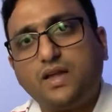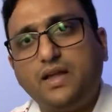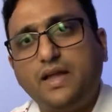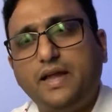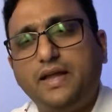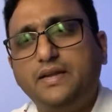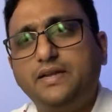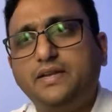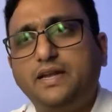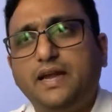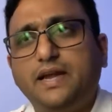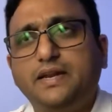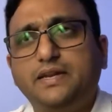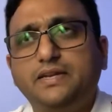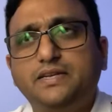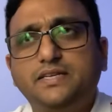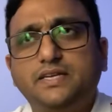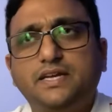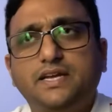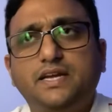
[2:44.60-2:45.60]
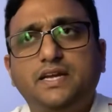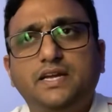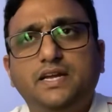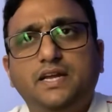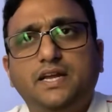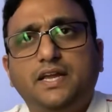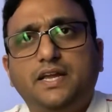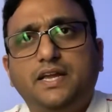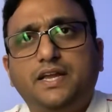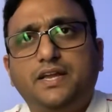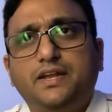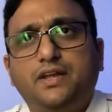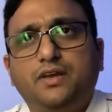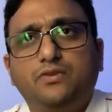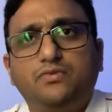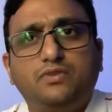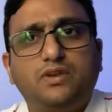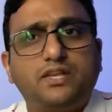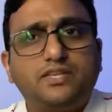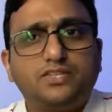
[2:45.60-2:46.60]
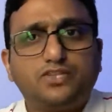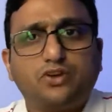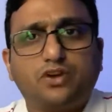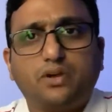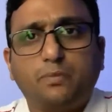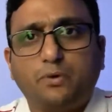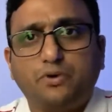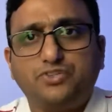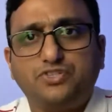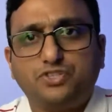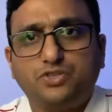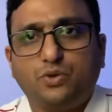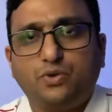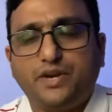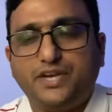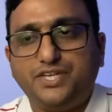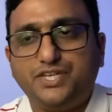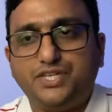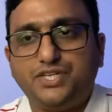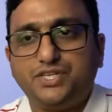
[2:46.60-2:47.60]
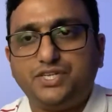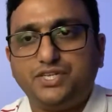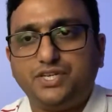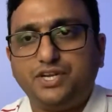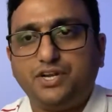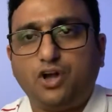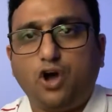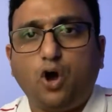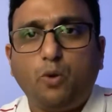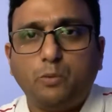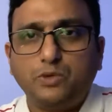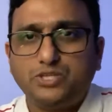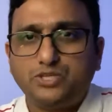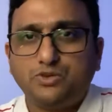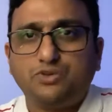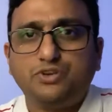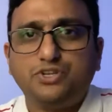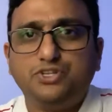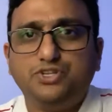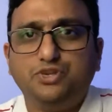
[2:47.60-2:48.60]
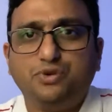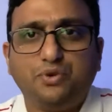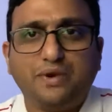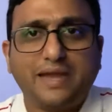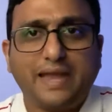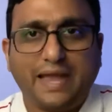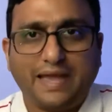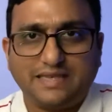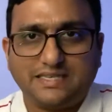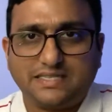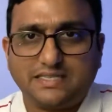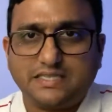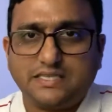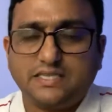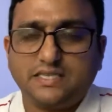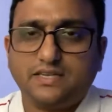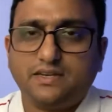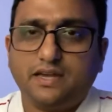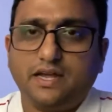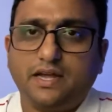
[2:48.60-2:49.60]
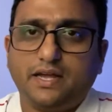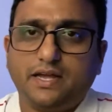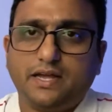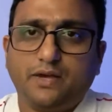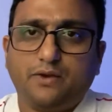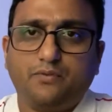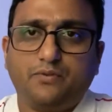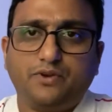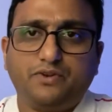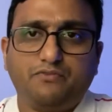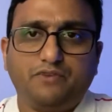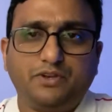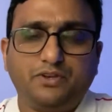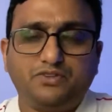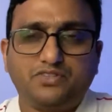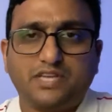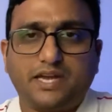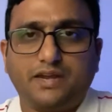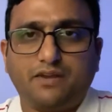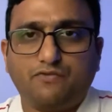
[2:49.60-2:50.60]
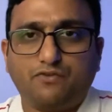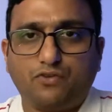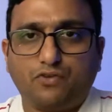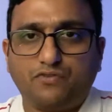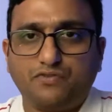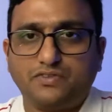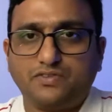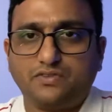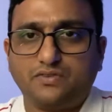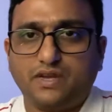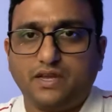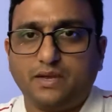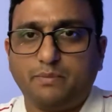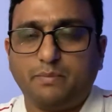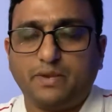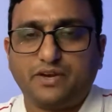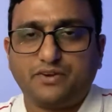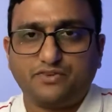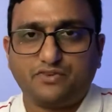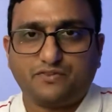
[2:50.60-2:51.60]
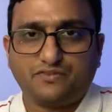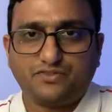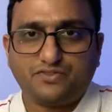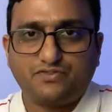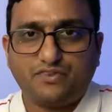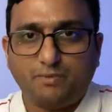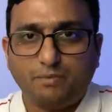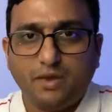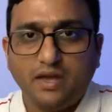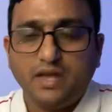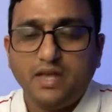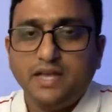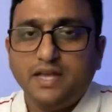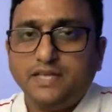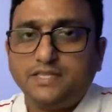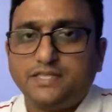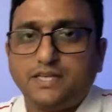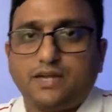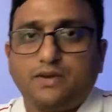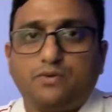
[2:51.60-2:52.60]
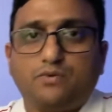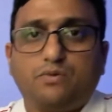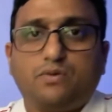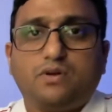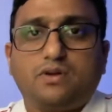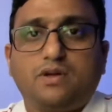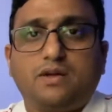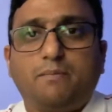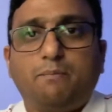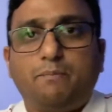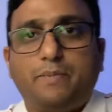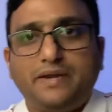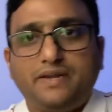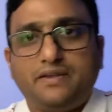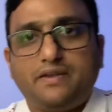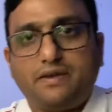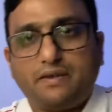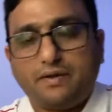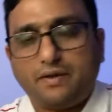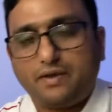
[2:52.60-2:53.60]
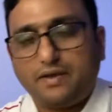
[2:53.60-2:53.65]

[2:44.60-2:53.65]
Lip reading: And let's talk about storage. How much storage do you get when you sign up for Office Microsoft Stream? So by